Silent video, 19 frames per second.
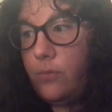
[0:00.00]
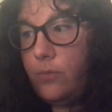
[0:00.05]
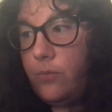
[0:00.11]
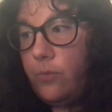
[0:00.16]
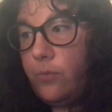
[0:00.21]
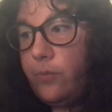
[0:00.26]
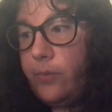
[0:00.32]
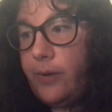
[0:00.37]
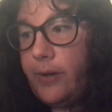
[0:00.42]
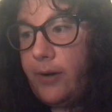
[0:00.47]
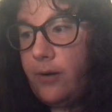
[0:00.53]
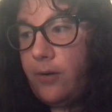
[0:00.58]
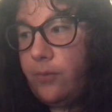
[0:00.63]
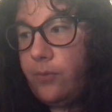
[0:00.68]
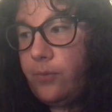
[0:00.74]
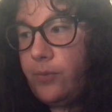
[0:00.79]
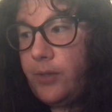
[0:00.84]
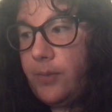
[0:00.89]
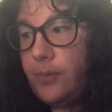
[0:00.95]

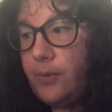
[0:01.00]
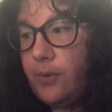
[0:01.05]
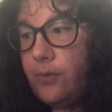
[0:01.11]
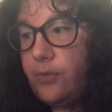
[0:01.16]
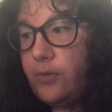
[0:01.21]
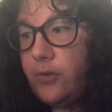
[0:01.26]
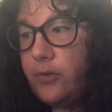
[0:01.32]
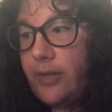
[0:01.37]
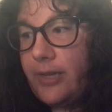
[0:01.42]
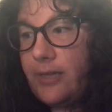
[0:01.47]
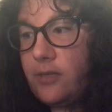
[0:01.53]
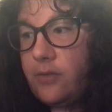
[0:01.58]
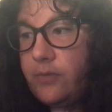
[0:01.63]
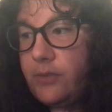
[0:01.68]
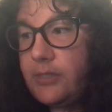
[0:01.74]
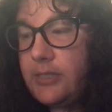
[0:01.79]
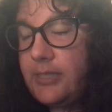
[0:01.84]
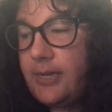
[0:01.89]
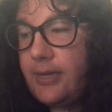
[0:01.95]
we both
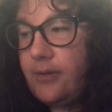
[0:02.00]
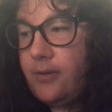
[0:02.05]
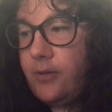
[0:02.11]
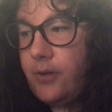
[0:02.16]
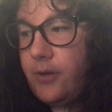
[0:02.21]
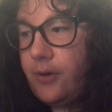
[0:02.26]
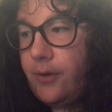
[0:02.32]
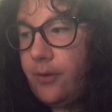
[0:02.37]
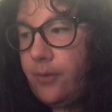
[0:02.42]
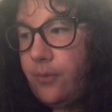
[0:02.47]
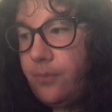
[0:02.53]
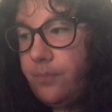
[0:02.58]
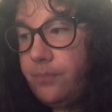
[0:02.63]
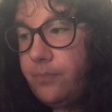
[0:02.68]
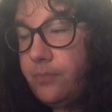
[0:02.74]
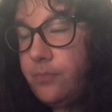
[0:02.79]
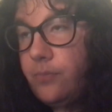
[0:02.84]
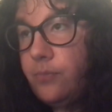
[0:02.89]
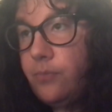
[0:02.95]
collectively said, you know,
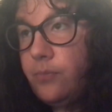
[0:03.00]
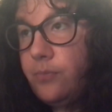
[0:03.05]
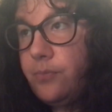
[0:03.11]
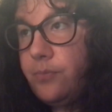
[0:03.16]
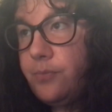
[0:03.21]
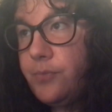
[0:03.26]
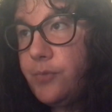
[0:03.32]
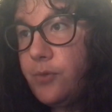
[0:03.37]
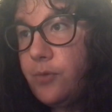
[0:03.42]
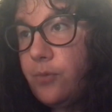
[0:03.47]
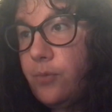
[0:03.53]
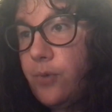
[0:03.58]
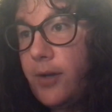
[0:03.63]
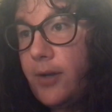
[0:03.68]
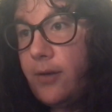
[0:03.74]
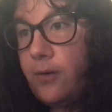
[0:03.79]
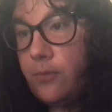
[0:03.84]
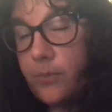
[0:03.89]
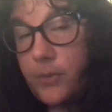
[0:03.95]

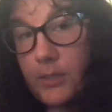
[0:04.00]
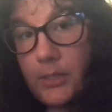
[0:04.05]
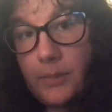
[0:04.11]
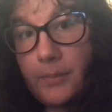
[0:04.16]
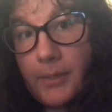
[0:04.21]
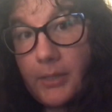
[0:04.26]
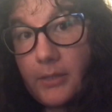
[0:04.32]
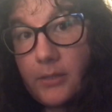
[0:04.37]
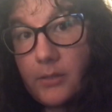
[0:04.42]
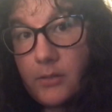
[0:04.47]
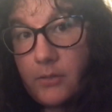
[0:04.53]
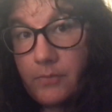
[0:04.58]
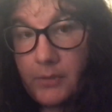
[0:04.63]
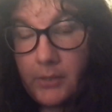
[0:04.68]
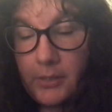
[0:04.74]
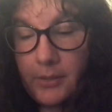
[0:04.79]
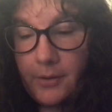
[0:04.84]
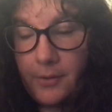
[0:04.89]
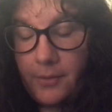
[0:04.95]
why don't we make this a
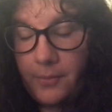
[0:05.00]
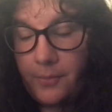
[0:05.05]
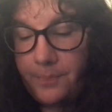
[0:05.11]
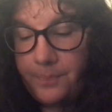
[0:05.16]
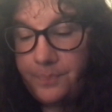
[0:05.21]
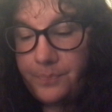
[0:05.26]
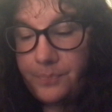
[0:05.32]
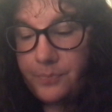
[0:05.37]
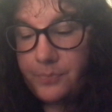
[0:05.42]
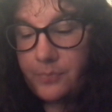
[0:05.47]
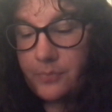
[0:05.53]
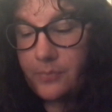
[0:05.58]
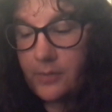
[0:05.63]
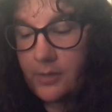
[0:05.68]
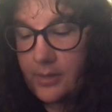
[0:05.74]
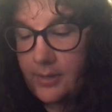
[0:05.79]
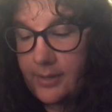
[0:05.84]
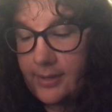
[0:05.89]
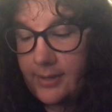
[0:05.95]
video
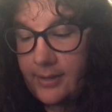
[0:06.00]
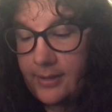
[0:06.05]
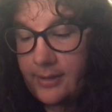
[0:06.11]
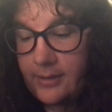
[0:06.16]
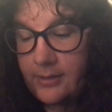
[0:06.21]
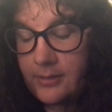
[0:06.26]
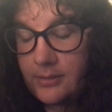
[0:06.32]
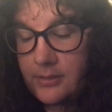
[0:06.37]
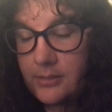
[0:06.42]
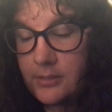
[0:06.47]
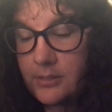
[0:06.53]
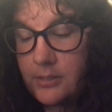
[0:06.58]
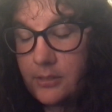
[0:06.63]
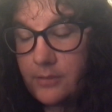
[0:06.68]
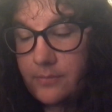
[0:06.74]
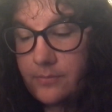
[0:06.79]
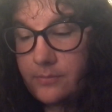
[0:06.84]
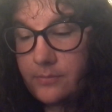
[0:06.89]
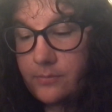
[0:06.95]
and
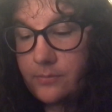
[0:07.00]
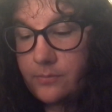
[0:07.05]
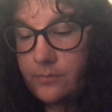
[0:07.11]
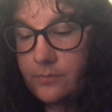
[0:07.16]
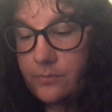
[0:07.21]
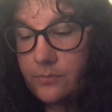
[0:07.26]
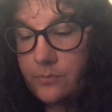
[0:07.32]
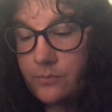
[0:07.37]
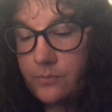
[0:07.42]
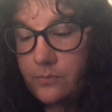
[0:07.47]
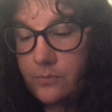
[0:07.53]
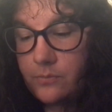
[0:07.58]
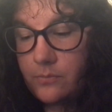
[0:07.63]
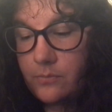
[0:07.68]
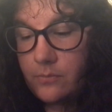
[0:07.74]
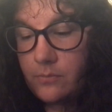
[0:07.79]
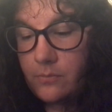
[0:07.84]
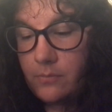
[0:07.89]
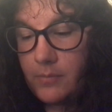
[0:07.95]

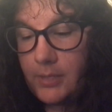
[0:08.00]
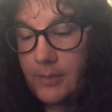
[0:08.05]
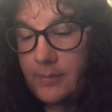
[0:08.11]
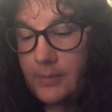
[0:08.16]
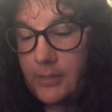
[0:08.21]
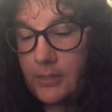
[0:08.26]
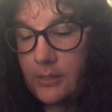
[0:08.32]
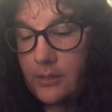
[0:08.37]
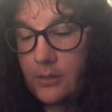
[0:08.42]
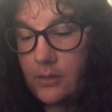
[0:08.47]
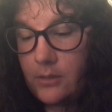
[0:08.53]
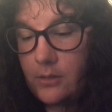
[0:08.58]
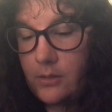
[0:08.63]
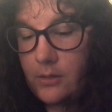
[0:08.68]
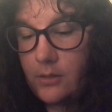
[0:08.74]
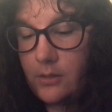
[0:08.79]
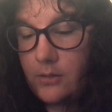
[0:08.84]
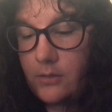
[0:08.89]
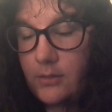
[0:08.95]
maybe
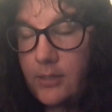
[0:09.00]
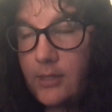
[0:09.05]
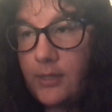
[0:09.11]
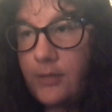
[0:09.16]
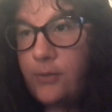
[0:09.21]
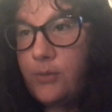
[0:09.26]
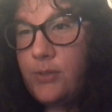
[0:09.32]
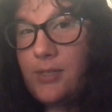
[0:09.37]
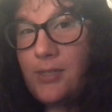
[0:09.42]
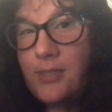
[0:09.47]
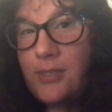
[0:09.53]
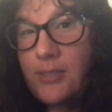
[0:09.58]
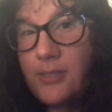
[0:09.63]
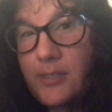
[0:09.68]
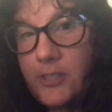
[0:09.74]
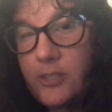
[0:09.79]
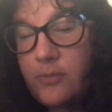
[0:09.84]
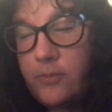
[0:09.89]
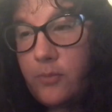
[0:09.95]
not use it as a
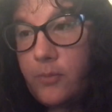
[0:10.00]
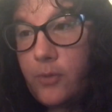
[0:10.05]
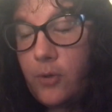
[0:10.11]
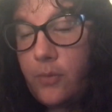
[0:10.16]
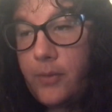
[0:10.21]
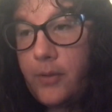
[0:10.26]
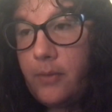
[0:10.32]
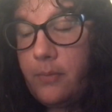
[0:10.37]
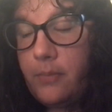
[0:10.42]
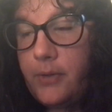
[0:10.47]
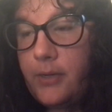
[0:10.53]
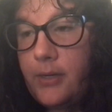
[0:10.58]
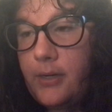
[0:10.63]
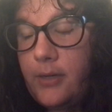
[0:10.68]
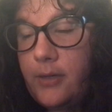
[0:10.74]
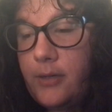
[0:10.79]
teachable moment, but